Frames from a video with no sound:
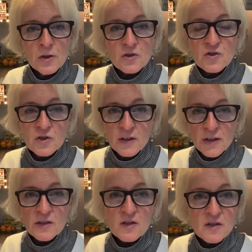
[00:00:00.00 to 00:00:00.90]
you're
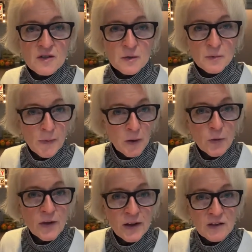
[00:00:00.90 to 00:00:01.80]
starting to smell
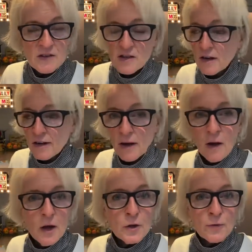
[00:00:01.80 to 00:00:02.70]
things,
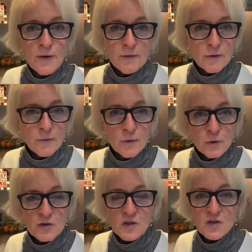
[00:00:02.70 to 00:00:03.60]
your favorite
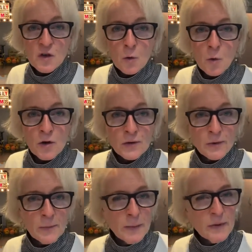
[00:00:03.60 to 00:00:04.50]
foods and so on,
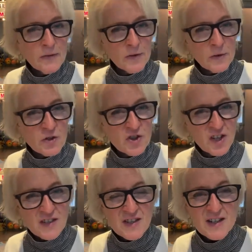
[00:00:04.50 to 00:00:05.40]
or maybe if you're
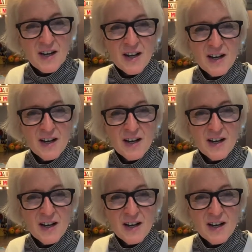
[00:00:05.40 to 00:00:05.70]
just